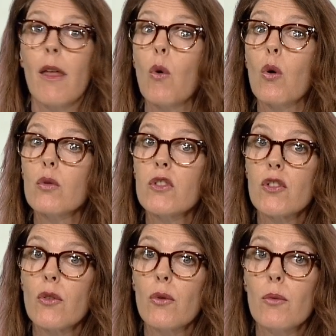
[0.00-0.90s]
There were
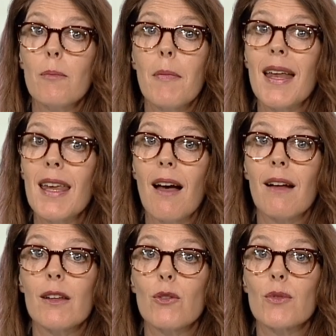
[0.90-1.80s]
also many
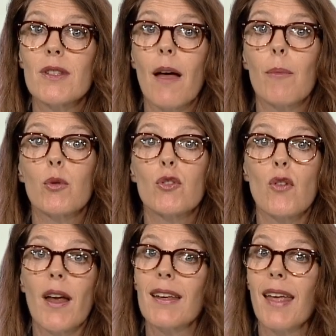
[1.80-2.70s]
articles that
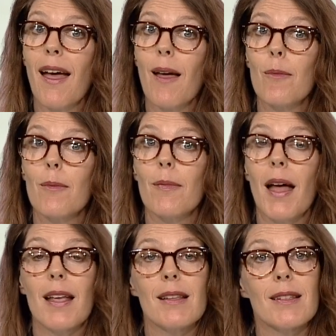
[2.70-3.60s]
portrayed CAM
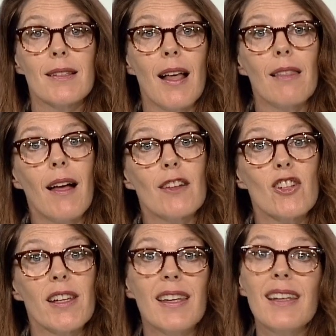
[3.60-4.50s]
as a
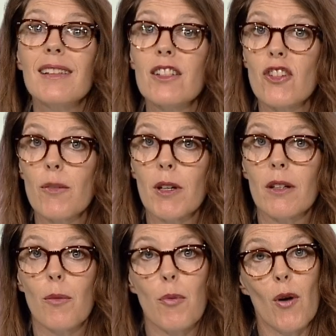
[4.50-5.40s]
largely
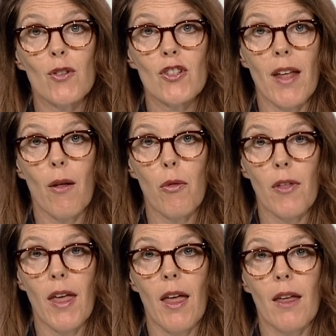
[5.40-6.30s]
illegitimate approach to
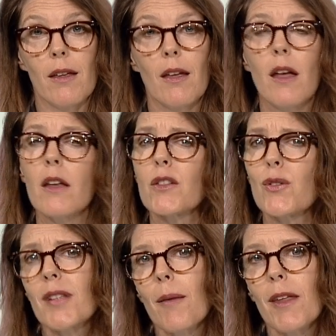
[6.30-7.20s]
healthcare, so
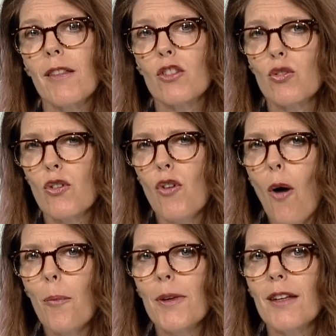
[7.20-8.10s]
something that should
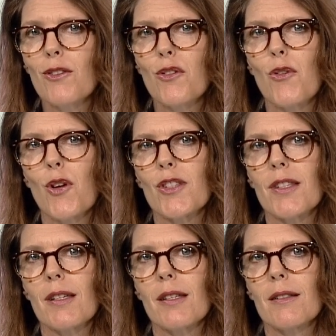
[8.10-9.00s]
not be in
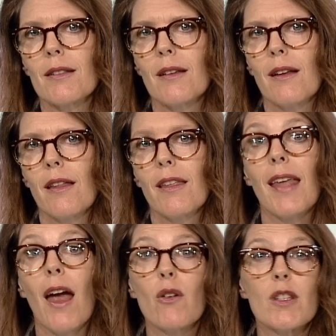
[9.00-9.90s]
universities, that
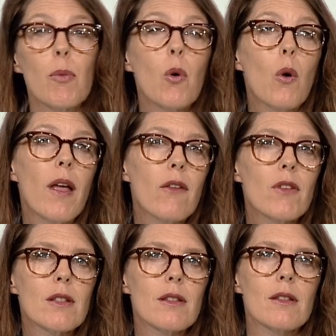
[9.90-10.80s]
carries poor
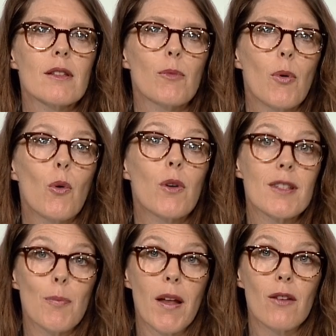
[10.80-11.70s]
evidence to support
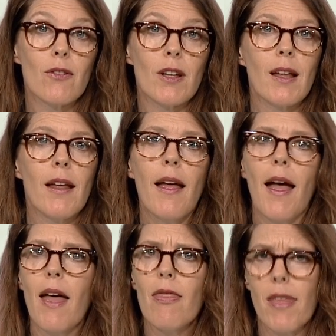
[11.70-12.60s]
its benefit,
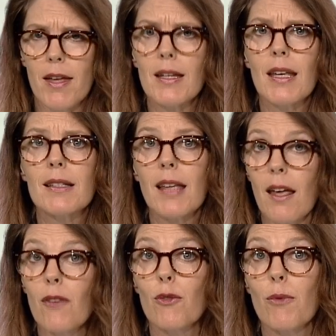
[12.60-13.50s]
and that needs
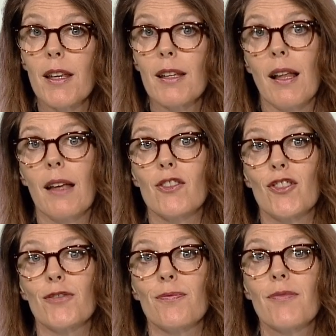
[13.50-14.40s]
careful
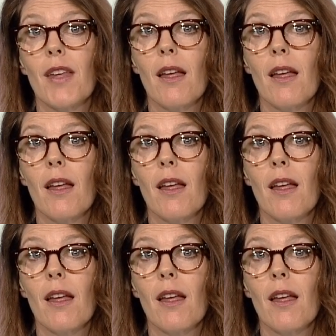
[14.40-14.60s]
regulation.